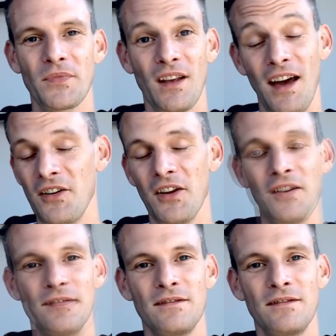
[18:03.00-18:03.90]
i don't know
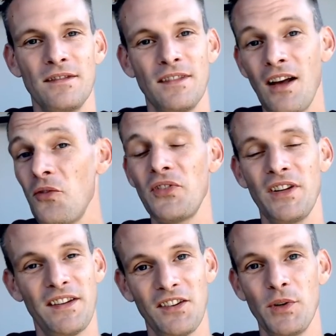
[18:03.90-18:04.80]
hopefully
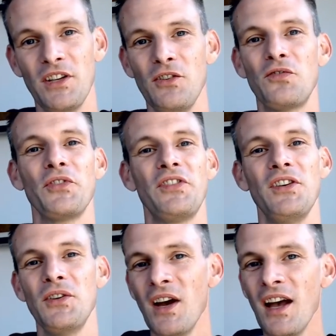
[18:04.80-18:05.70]
this has been useful to
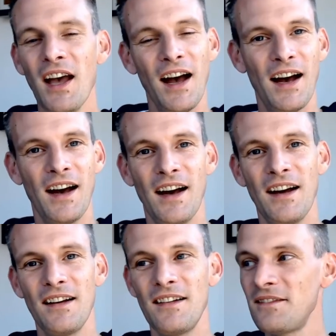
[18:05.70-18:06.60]
you
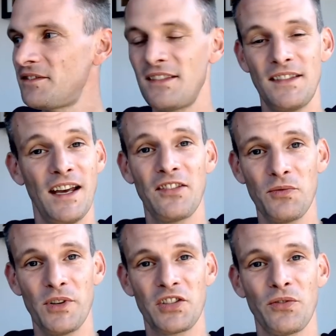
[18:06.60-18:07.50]
uh, thanks so
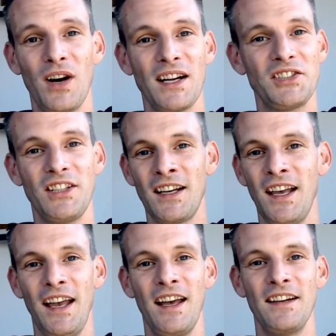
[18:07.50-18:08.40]
much for watching
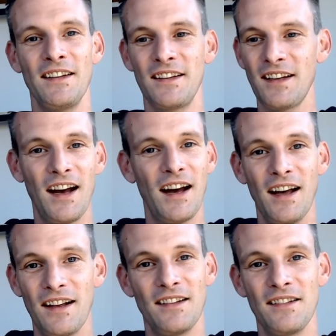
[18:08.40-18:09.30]
and
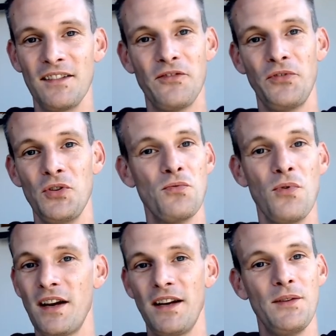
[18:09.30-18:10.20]
uh, if you
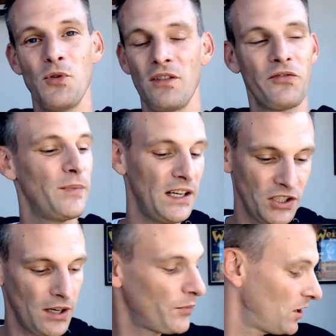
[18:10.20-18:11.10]
want any more
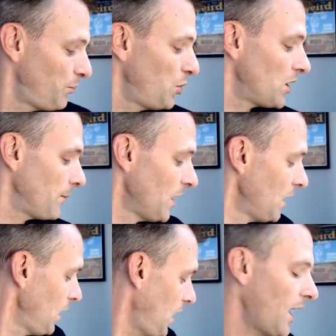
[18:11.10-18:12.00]
information i'm going to put up
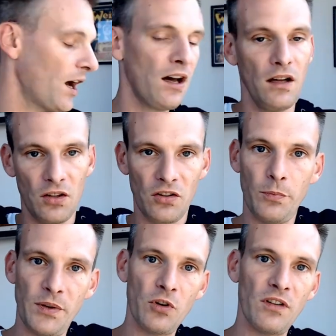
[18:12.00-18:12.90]
uh, a little
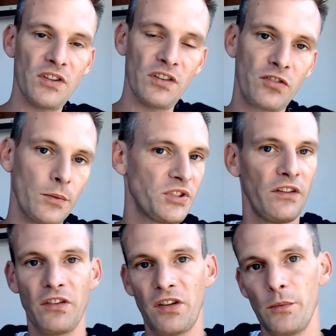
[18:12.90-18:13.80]
bit more of the
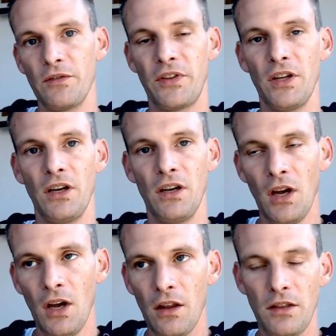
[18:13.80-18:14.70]
descriptions and some of the,
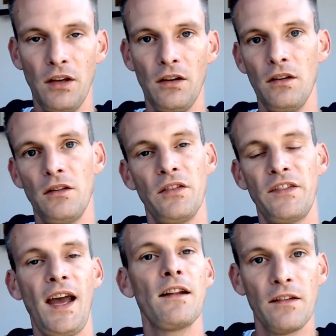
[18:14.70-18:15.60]
the, the
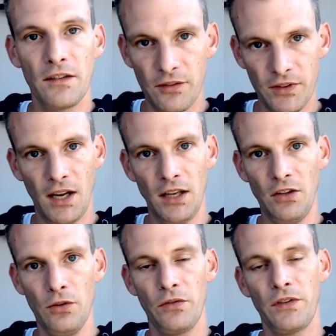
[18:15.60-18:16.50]
stats and stuff that I
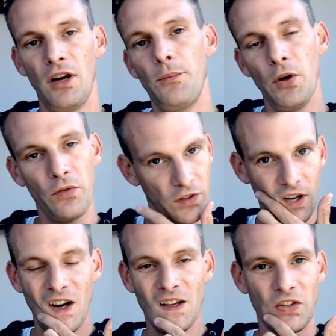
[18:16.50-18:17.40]
used. I'll post it
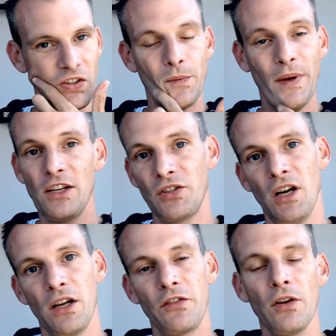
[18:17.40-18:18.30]
onto the
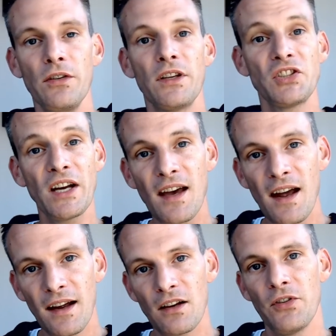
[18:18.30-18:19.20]
Patreon so you can check that
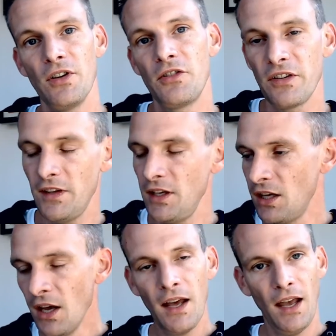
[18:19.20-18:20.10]
out if you're interested.
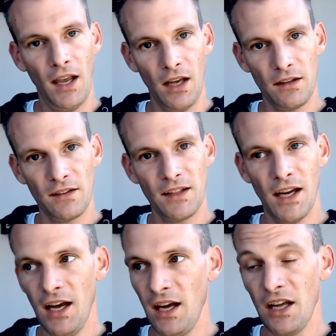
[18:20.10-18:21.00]
And
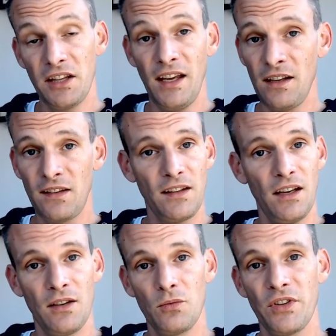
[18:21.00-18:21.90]
uh, thanks,
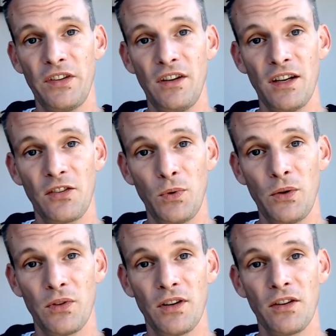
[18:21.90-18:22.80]
and we'll see you next week
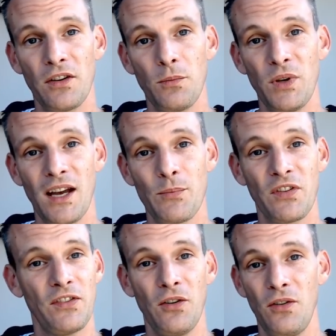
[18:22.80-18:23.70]
with another big
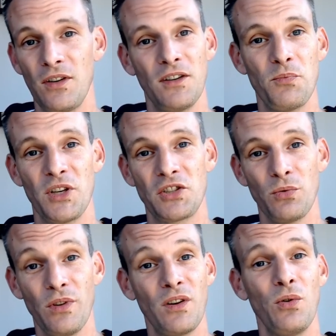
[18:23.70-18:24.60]
episode and a bunch of
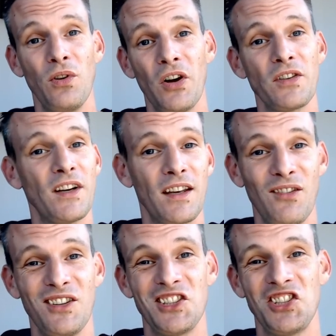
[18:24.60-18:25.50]
really cool art that I can't
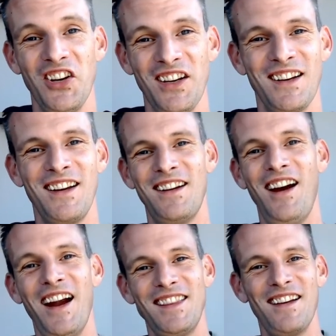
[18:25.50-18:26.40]
wait to show you. All
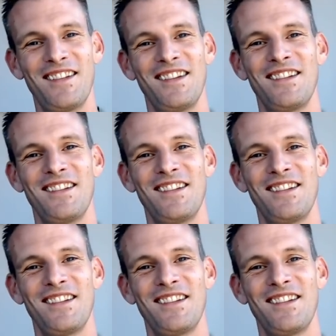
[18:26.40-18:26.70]
right, thanks.